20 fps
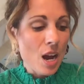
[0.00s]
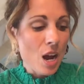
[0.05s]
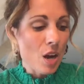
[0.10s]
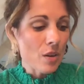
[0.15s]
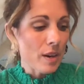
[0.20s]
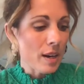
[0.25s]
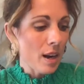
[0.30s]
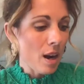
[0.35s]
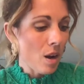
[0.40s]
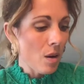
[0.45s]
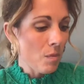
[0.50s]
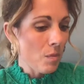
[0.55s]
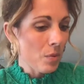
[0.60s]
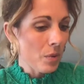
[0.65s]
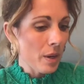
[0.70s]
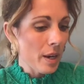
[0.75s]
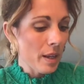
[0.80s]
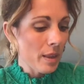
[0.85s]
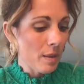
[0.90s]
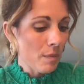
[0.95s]
All right, I'll
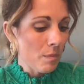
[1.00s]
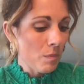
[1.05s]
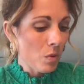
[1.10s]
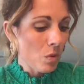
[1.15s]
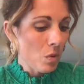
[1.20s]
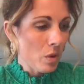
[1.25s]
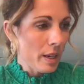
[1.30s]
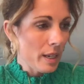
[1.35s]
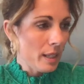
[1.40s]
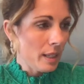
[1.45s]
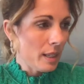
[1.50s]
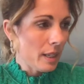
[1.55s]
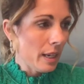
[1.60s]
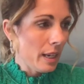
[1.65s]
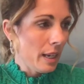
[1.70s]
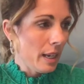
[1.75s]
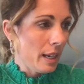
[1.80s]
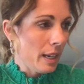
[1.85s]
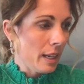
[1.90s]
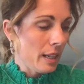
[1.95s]
bring the boys
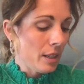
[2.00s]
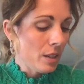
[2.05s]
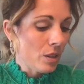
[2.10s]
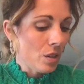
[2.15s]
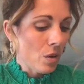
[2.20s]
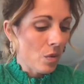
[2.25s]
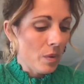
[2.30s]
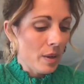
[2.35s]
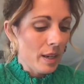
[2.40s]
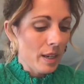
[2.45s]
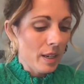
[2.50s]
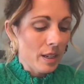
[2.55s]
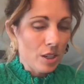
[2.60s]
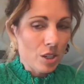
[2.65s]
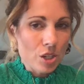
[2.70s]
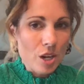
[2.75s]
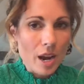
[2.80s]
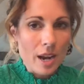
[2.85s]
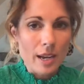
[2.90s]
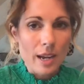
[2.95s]
in so we can
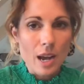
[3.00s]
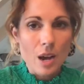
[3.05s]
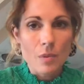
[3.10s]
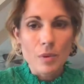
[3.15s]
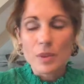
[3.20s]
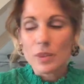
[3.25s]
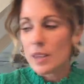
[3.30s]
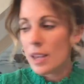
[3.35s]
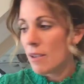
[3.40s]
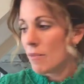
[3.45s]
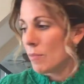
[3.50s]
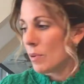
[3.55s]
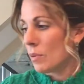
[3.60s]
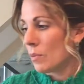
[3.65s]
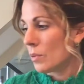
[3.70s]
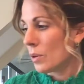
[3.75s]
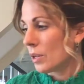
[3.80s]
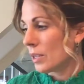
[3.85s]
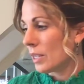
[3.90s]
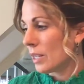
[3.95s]
check out what they've
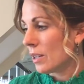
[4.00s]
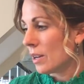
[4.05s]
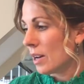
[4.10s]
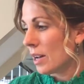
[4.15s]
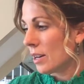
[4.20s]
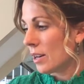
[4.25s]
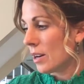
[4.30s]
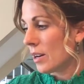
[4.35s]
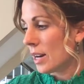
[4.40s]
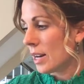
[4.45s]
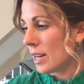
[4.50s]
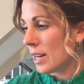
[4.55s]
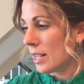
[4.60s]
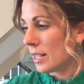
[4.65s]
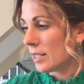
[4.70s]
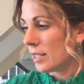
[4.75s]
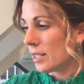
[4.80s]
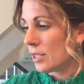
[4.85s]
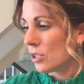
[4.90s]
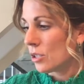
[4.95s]
been working on. All right,
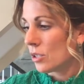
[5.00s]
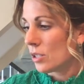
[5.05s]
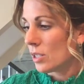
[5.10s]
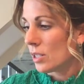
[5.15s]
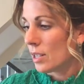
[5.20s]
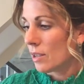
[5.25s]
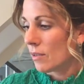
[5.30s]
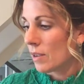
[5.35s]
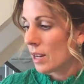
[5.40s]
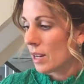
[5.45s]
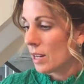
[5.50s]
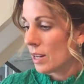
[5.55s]
Nick, since you're sitting right